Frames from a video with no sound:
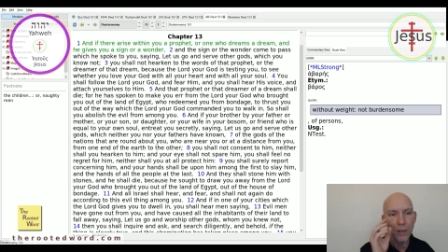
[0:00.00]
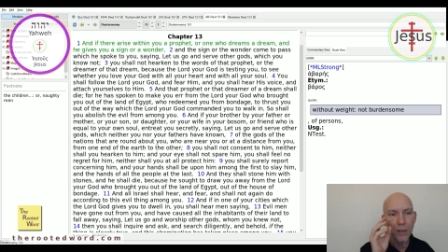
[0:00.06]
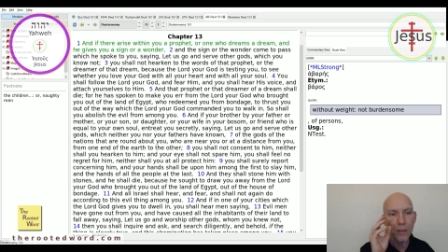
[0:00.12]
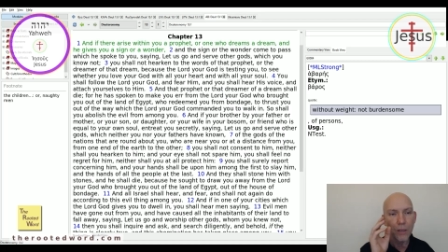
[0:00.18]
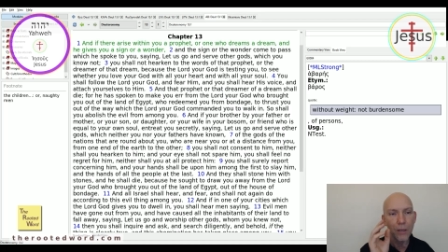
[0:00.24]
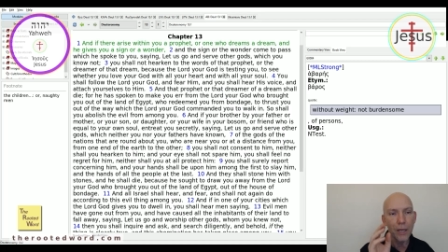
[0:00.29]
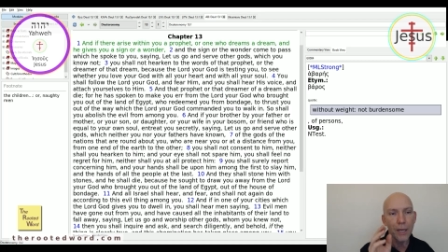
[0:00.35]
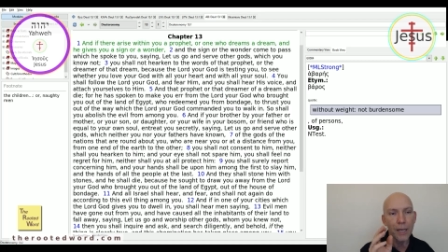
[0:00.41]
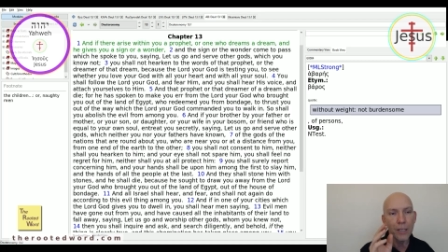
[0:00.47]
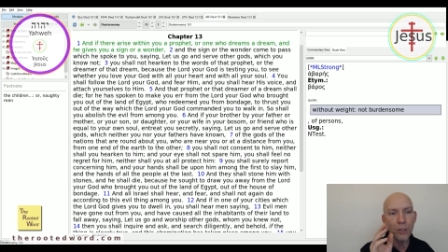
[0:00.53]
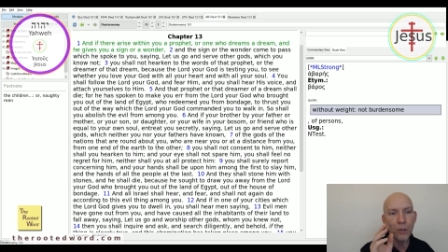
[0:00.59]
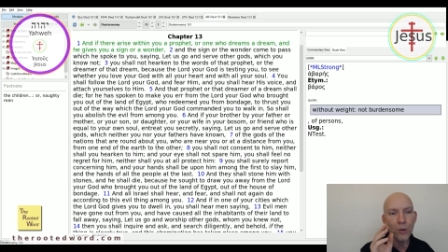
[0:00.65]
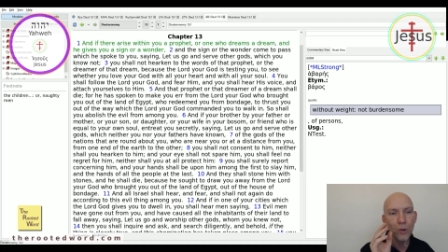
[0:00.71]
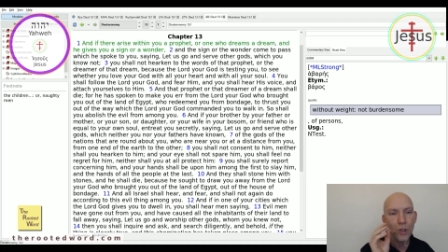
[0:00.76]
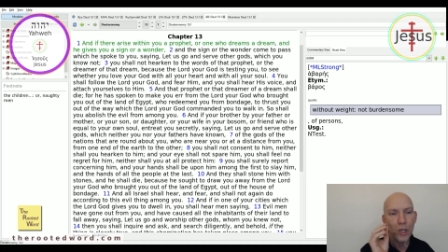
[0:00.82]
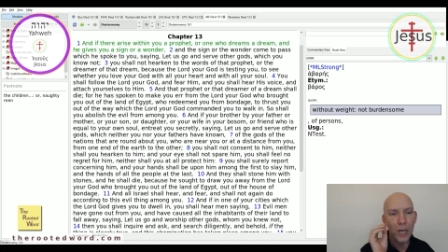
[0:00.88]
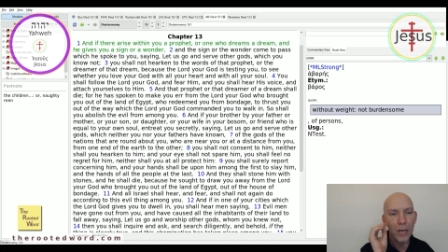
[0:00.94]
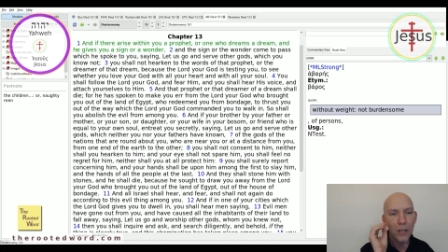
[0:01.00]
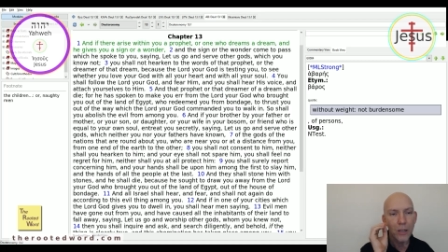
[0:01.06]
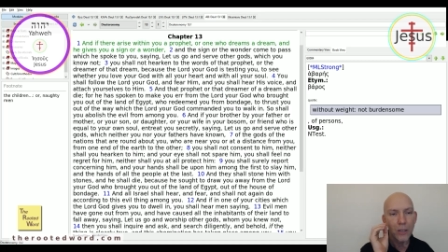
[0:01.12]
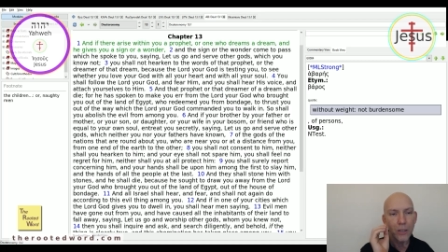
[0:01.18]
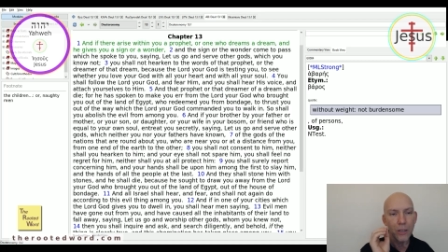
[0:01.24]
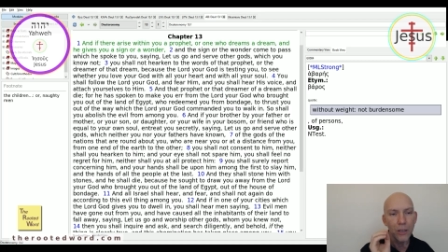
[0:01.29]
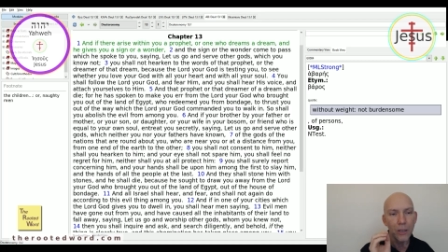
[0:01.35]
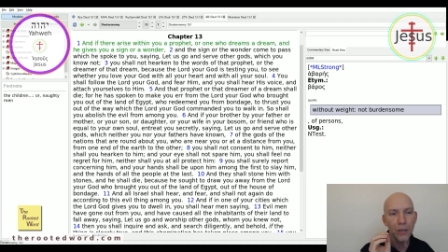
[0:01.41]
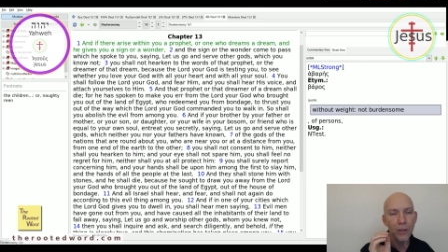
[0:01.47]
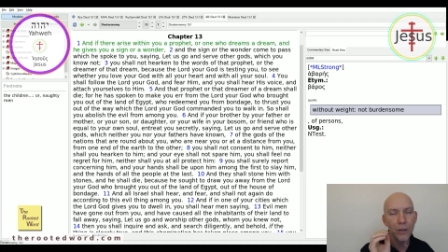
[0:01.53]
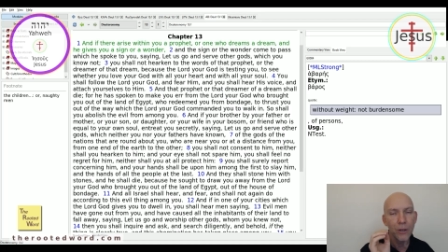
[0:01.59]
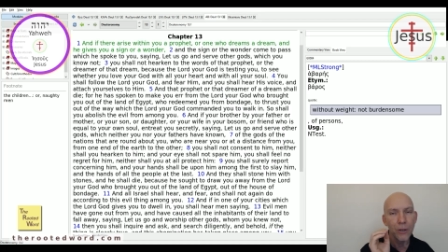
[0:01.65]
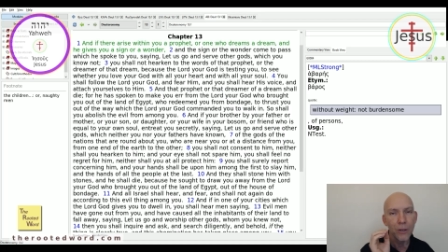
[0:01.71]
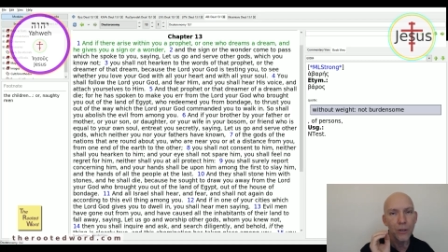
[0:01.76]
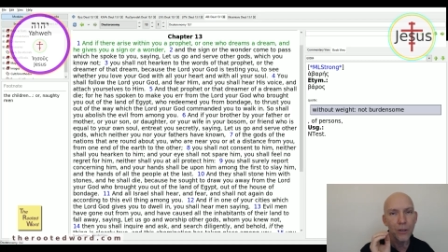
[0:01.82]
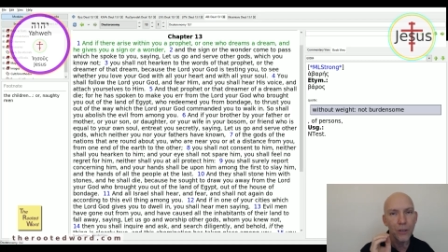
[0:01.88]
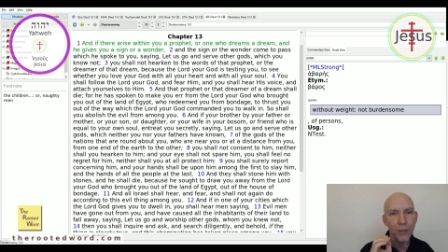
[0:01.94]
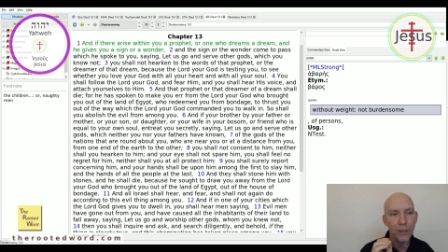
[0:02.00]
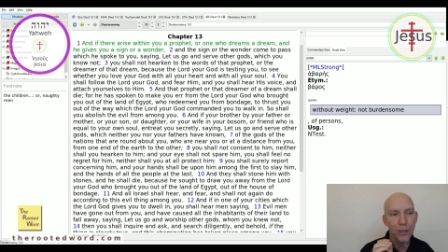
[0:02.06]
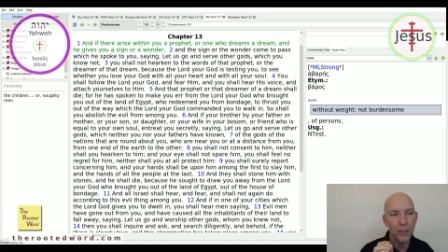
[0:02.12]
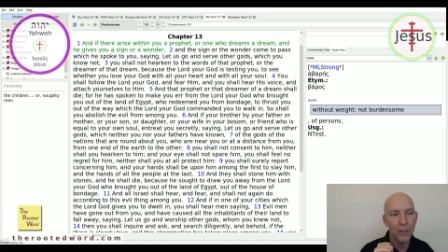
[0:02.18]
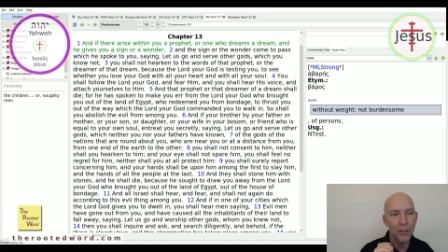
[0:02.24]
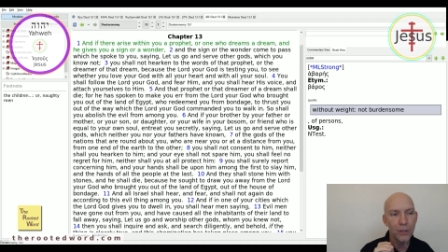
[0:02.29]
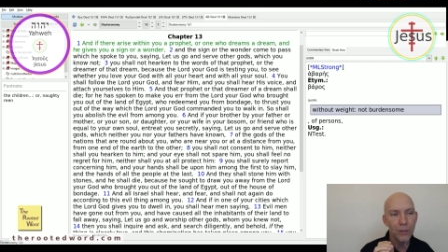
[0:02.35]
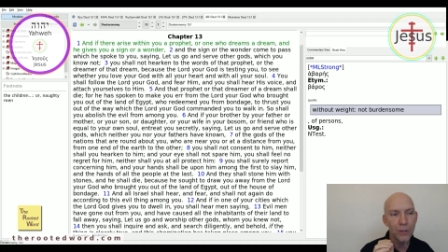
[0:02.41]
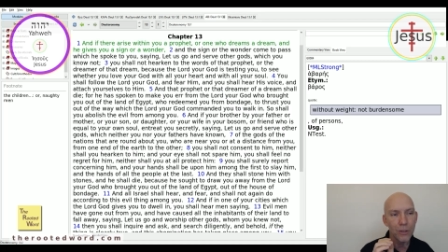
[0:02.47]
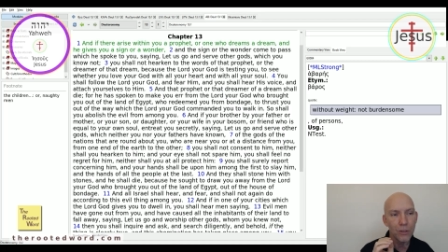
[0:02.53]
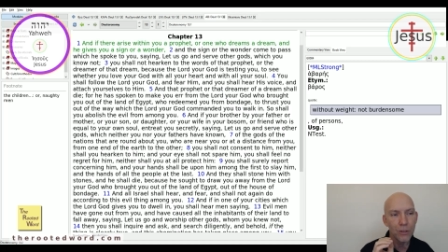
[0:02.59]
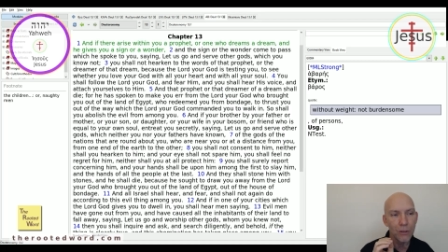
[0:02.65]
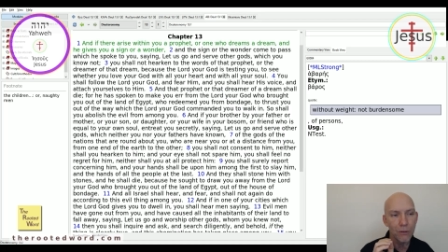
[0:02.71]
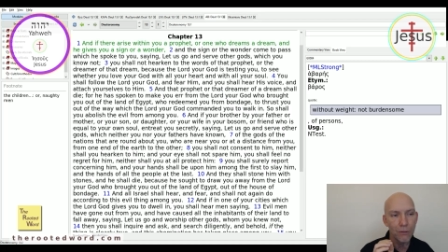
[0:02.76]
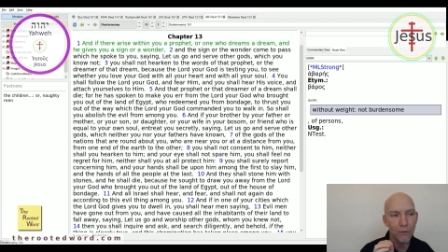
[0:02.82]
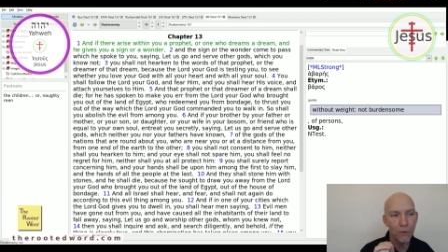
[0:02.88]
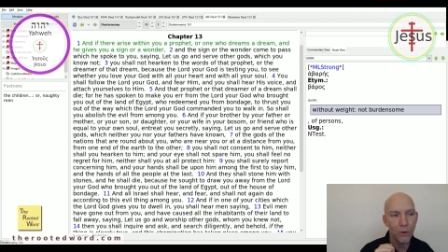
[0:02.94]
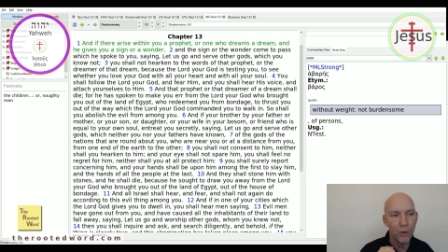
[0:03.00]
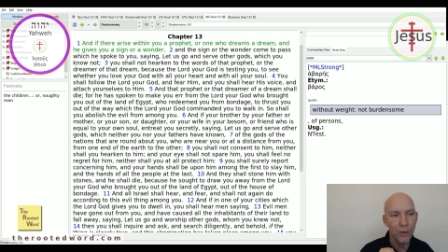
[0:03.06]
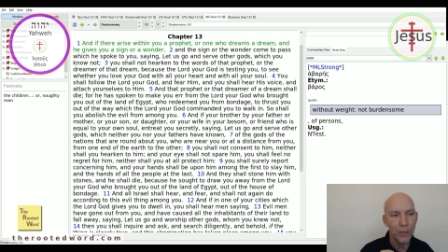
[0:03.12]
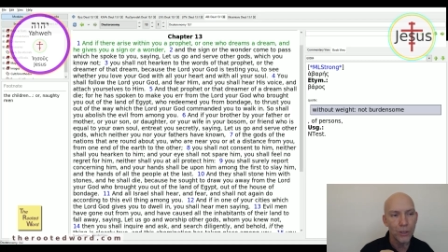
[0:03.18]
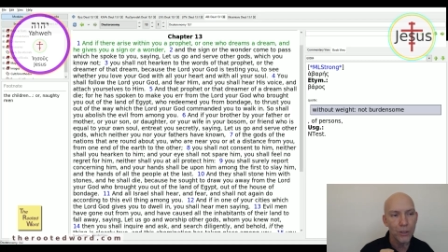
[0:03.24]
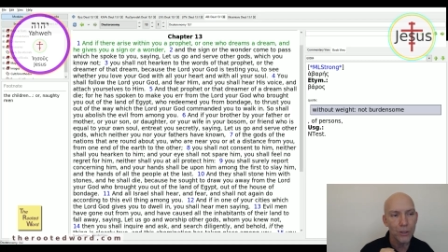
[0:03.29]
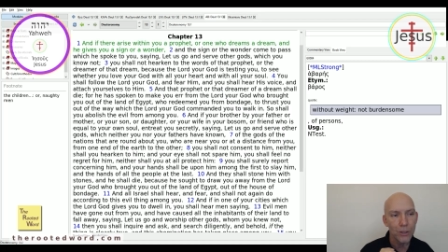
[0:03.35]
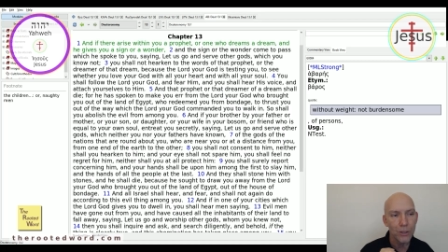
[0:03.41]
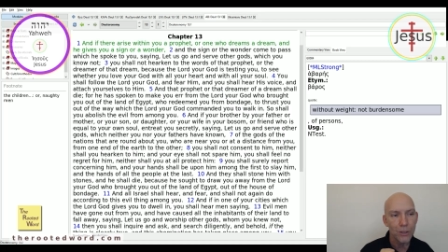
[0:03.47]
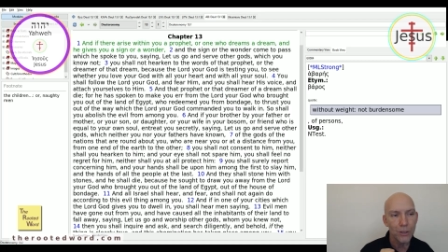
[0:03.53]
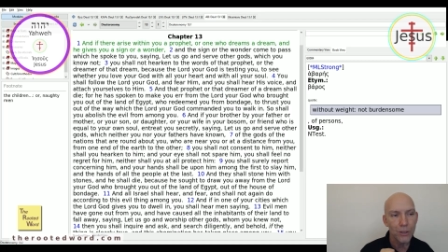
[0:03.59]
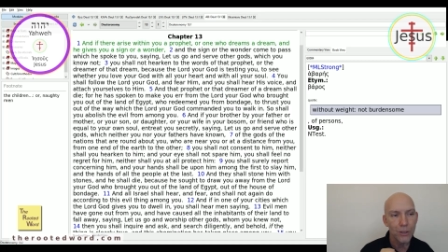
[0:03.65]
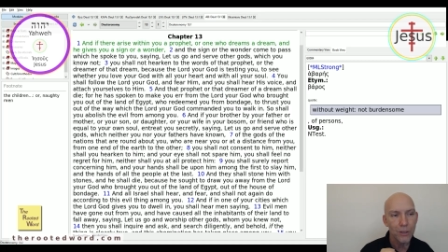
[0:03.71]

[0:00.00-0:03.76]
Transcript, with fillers: And you shall hear his voice